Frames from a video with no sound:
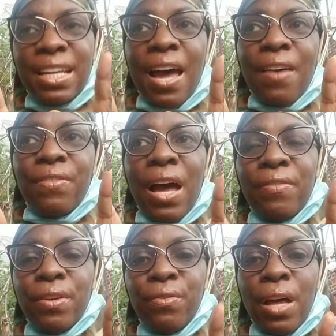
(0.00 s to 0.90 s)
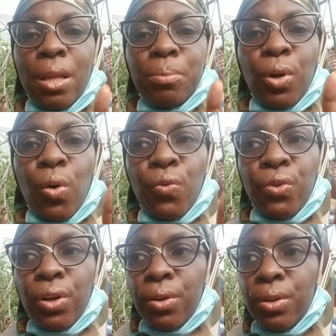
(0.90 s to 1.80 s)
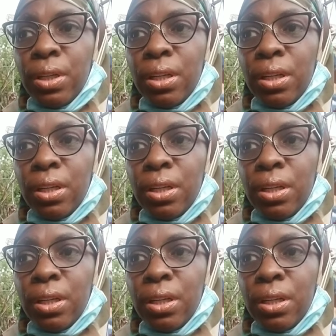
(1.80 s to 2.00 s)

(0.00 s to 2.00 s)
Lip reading: that I've developed over